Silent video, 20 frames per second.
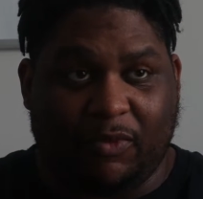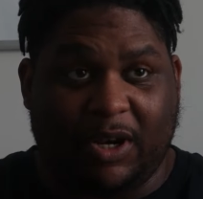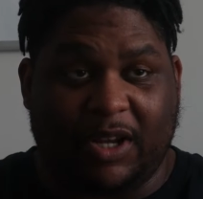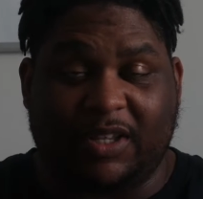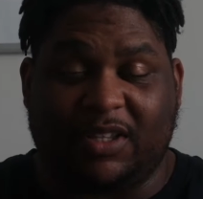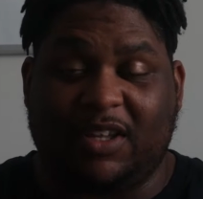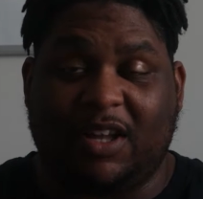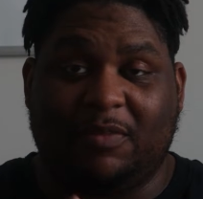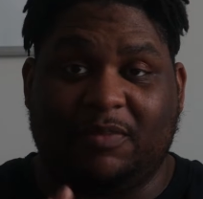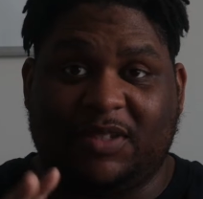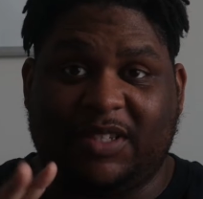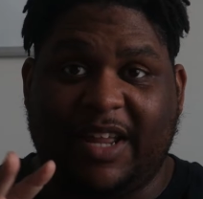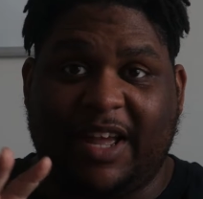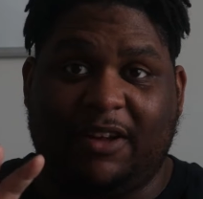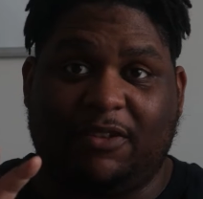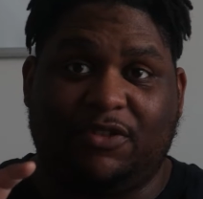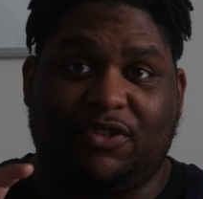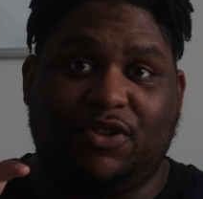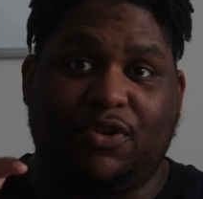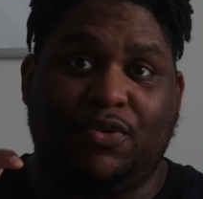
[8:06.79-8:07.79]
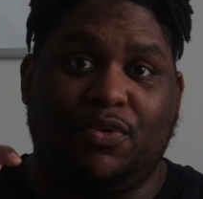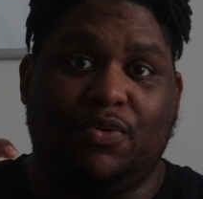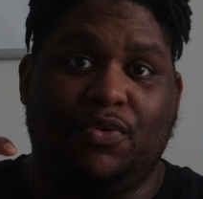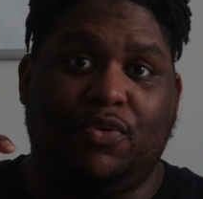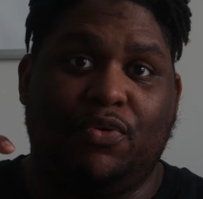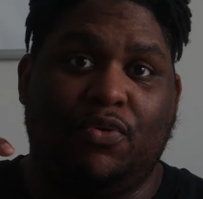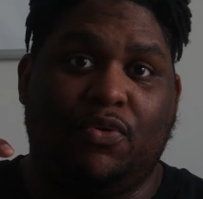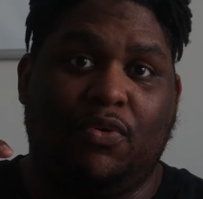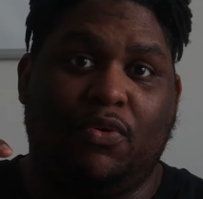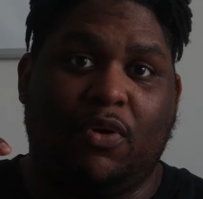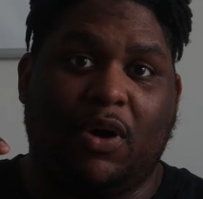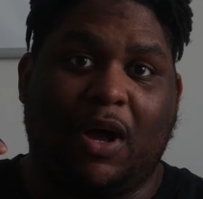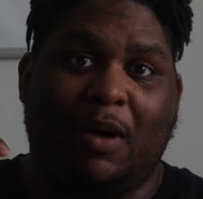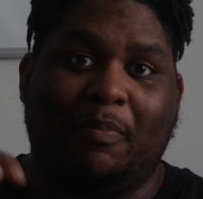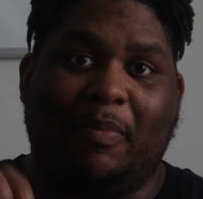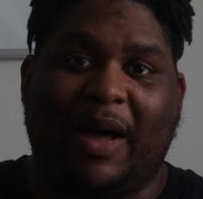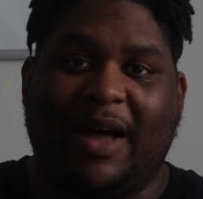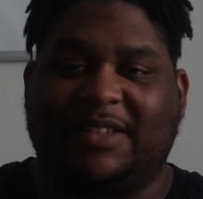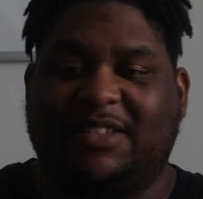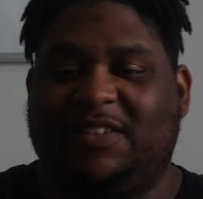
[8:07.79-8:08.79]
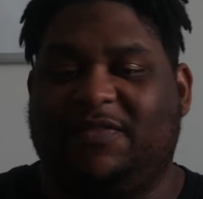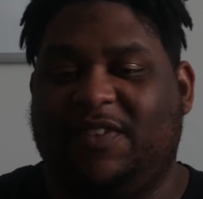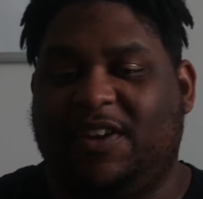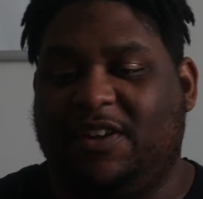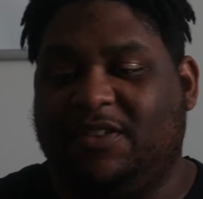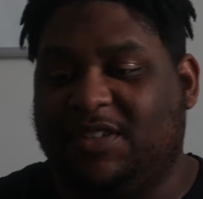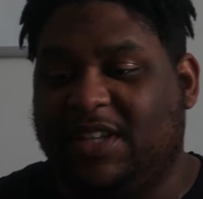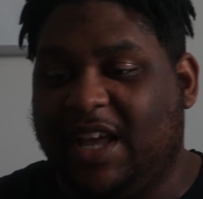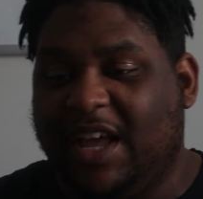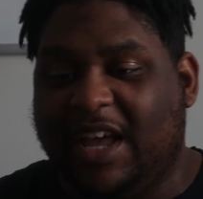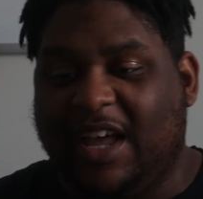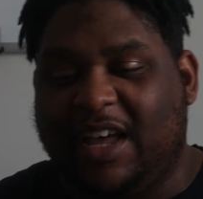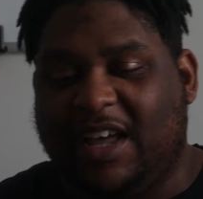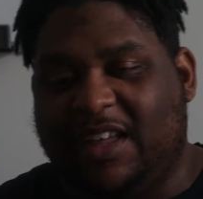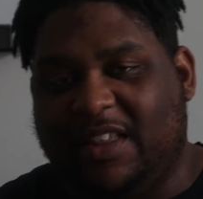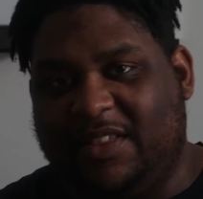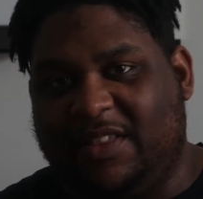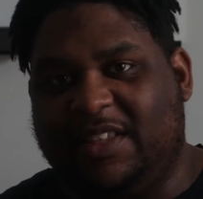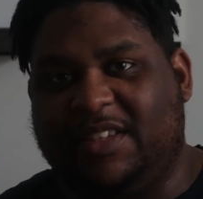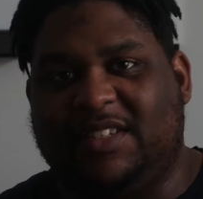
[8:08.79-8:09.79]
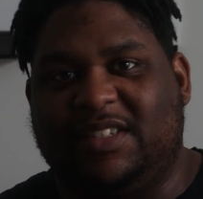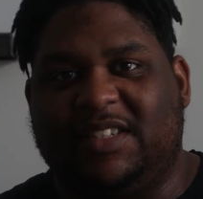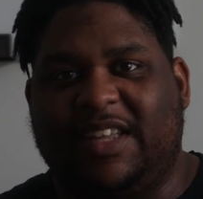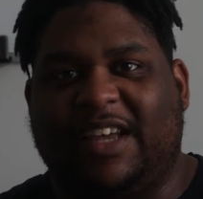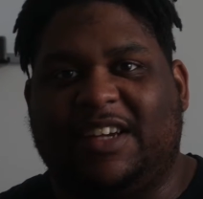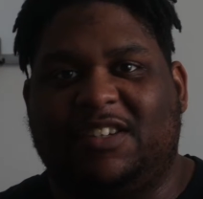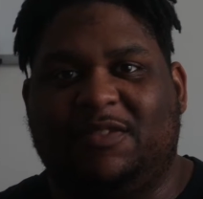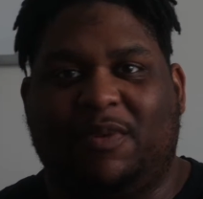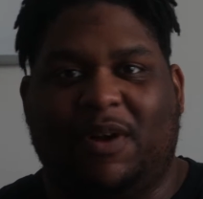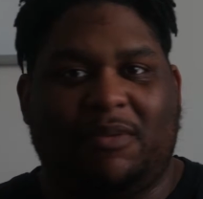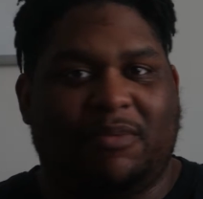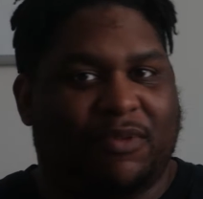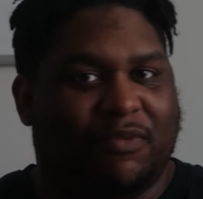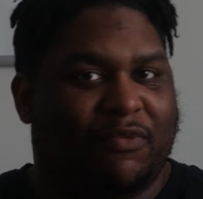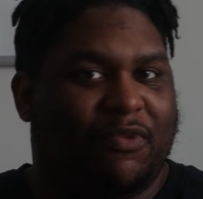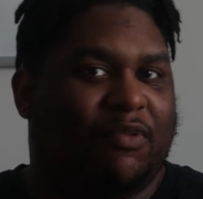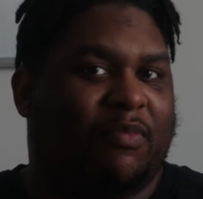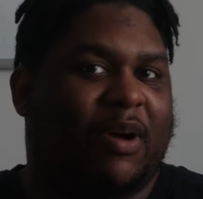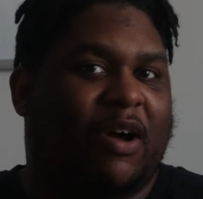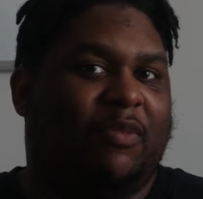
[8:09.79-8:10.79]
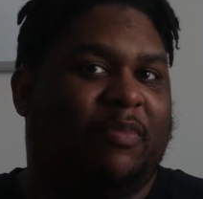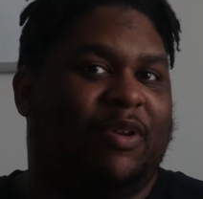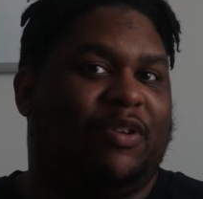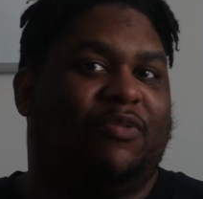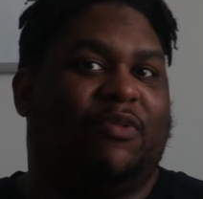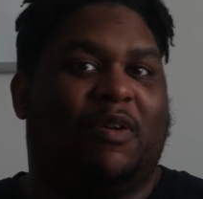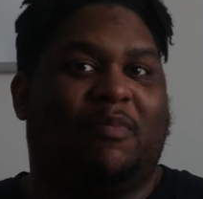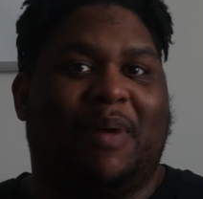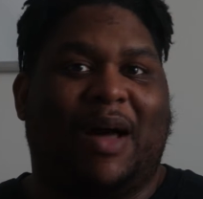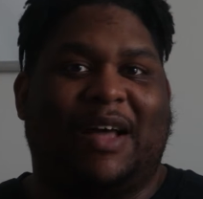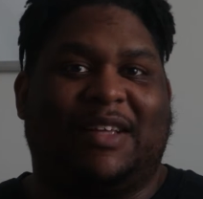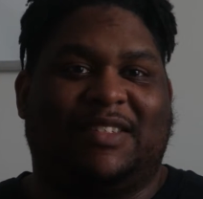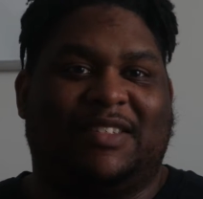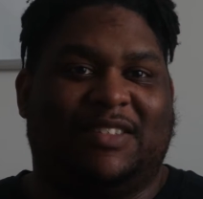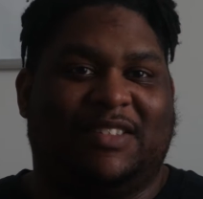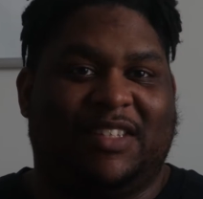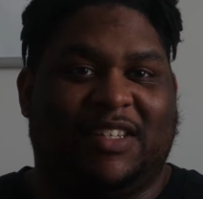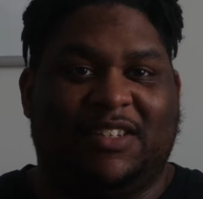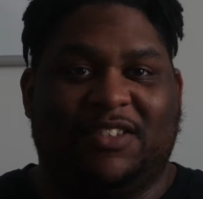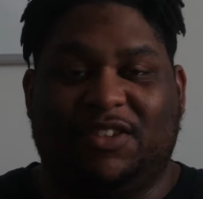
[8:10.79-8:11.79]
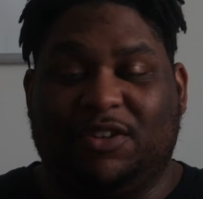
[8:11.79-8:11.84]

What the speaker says: it comes down to unboxing videos, this is actually probably the room I'll be doing unboxings in.